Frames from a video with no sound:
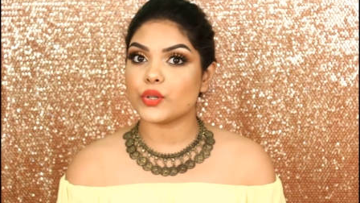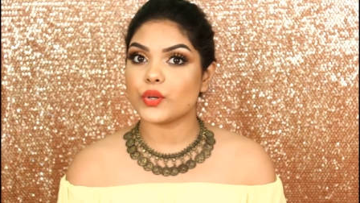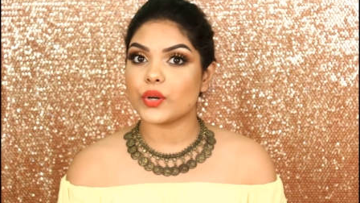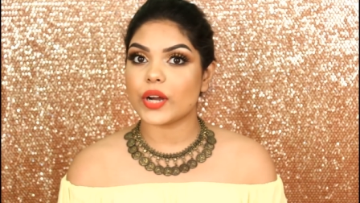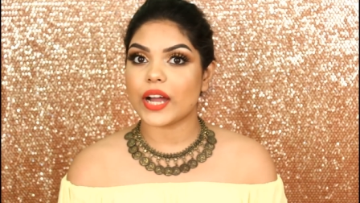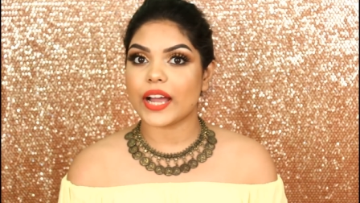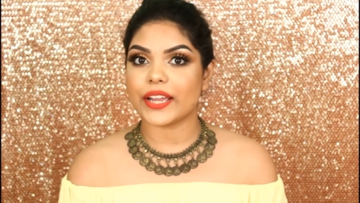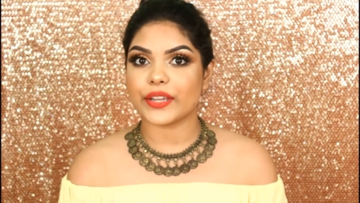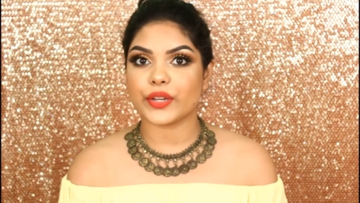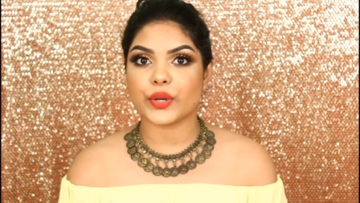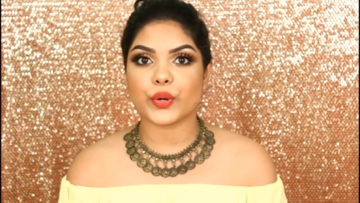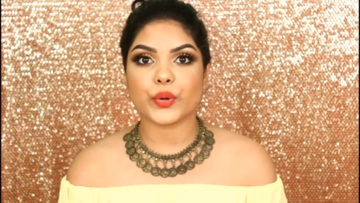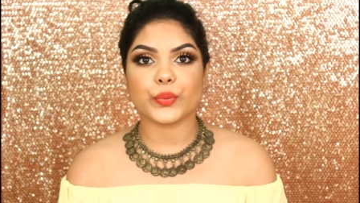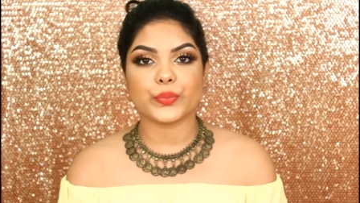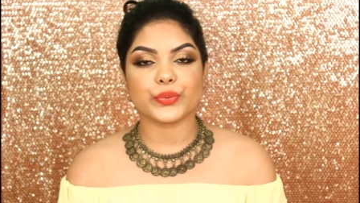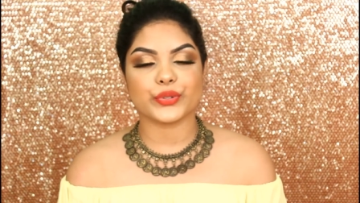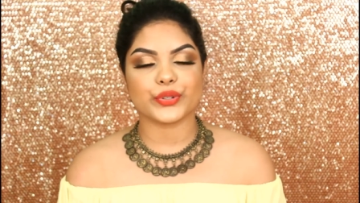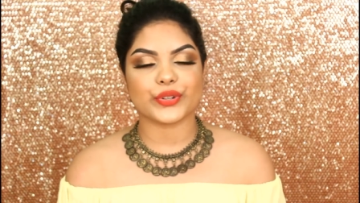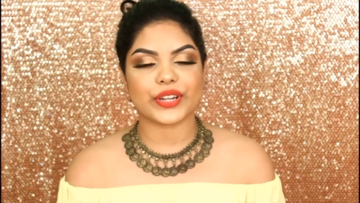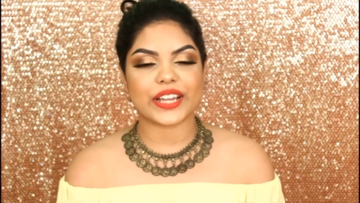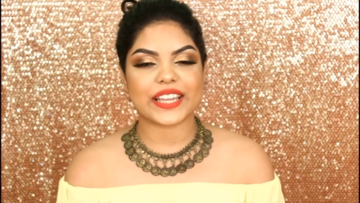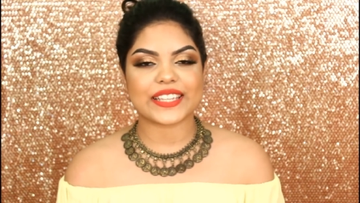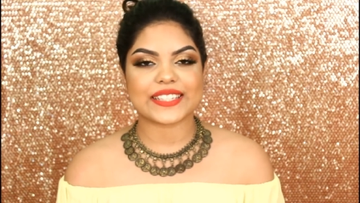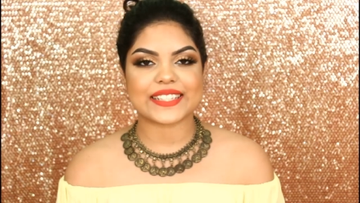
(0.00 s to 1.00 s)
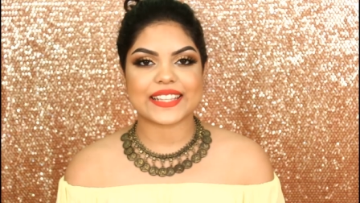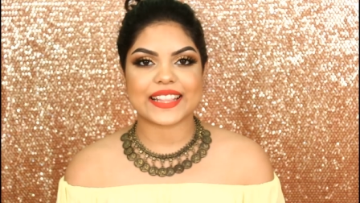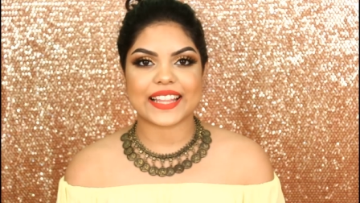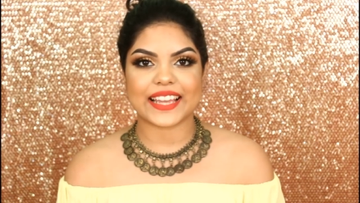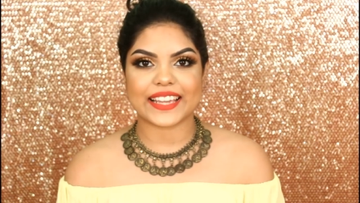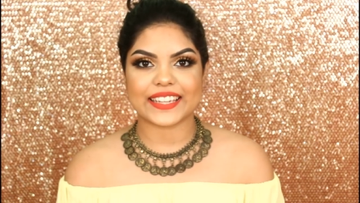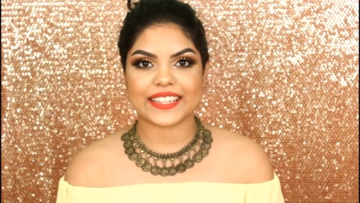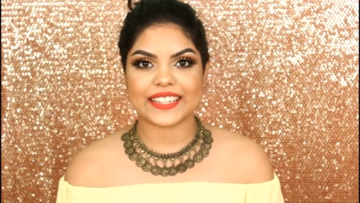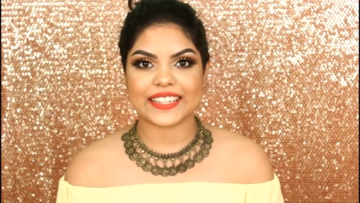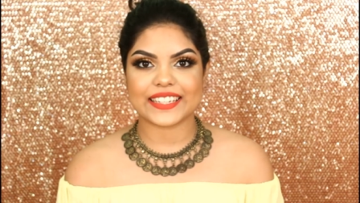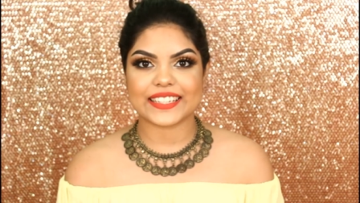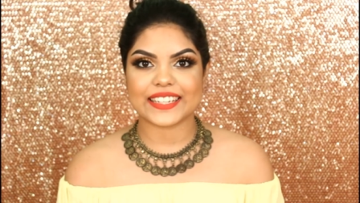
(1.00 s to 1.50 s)
I hope you guys
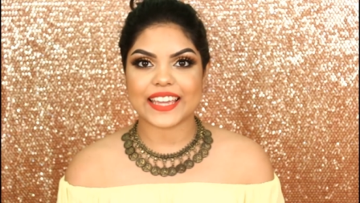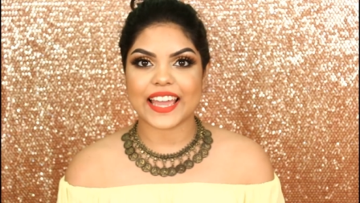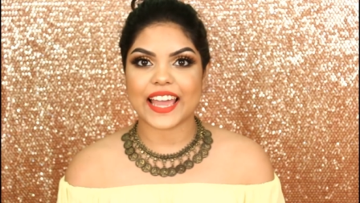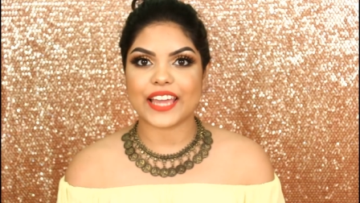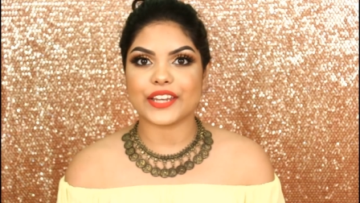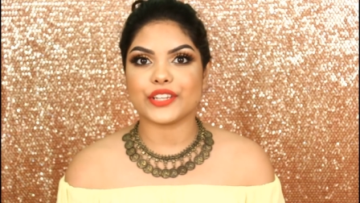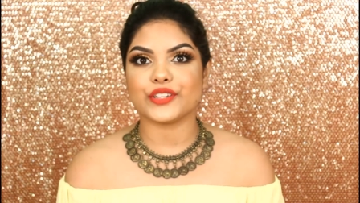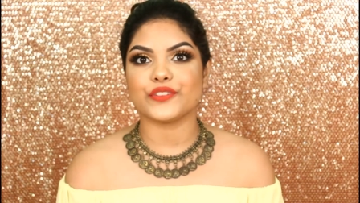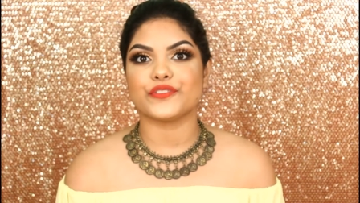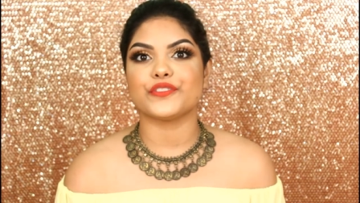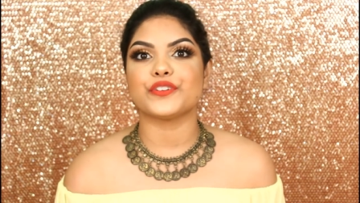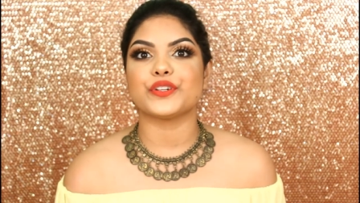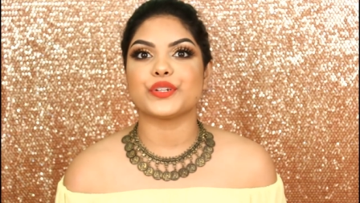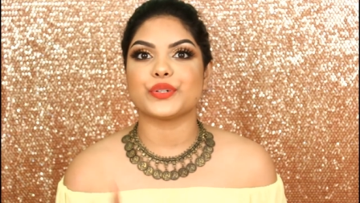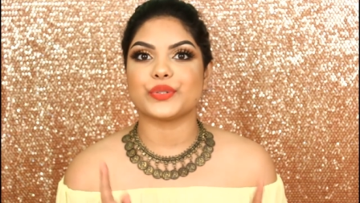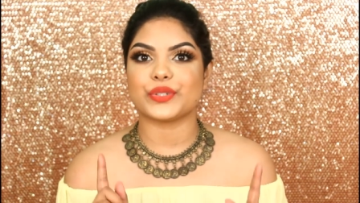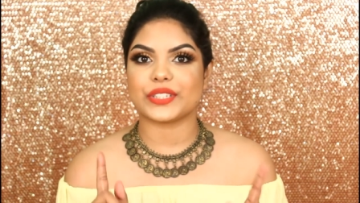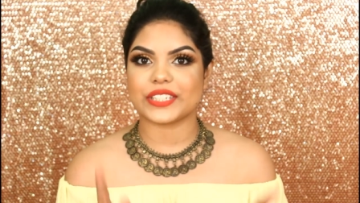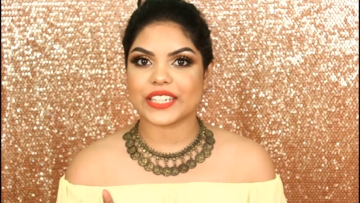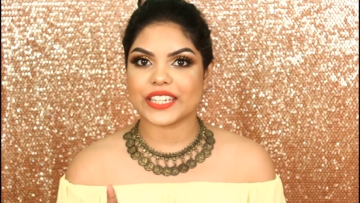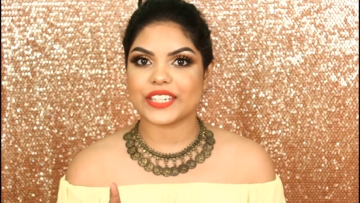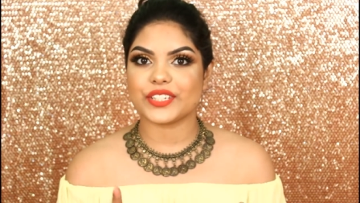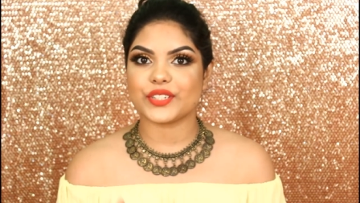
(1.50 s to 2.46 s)
like it, and if you did,